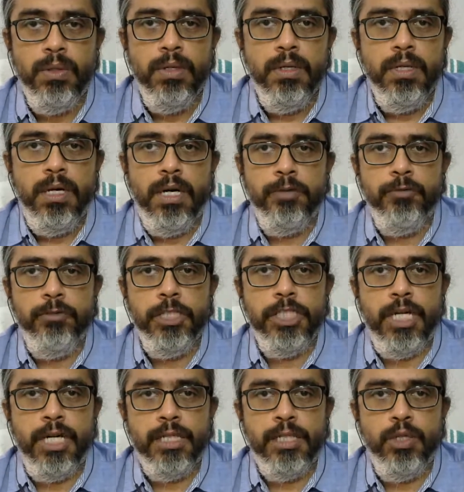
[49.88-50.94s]
and we
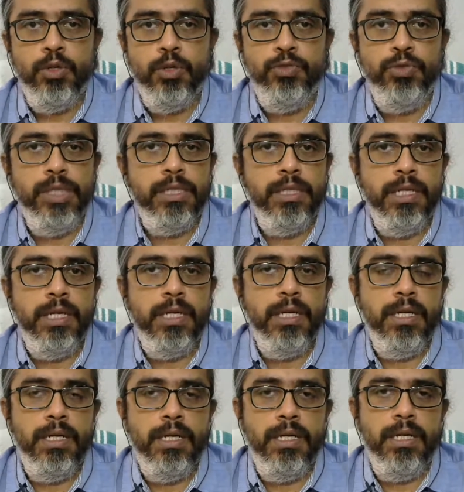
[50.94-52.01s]
started off with
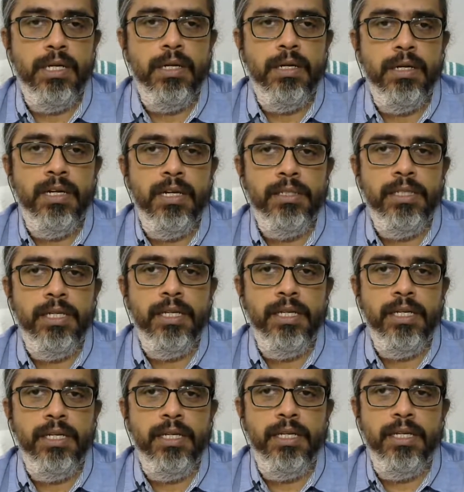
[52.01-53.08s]

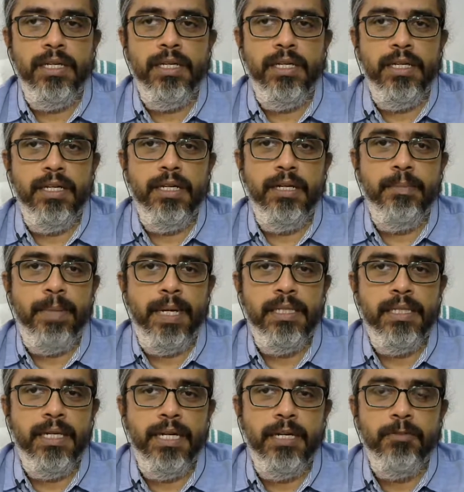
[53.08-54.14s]
the
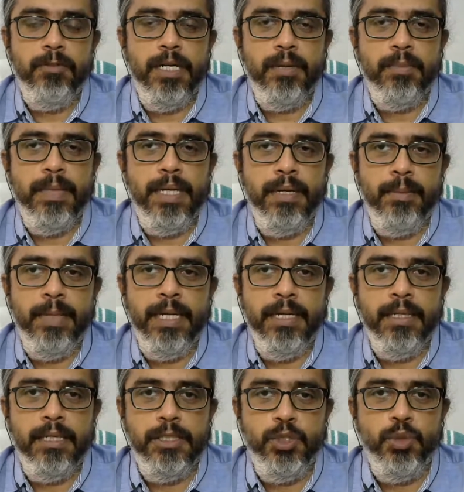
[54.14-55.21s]
Python environment, I mean
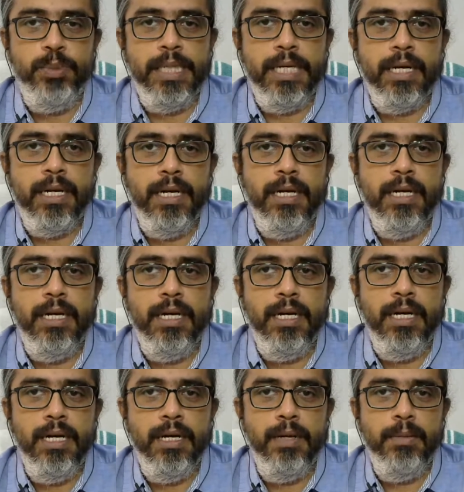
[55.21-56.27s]
the
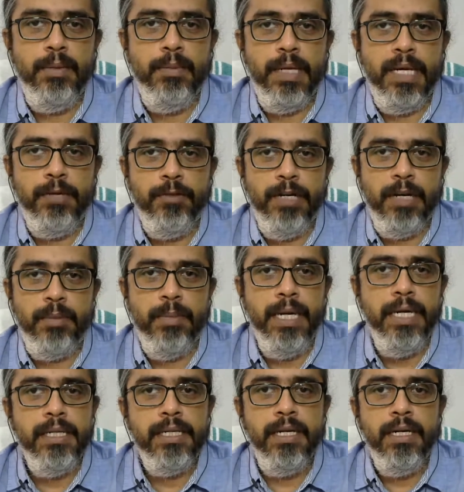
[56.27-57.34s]
Jupyter environment.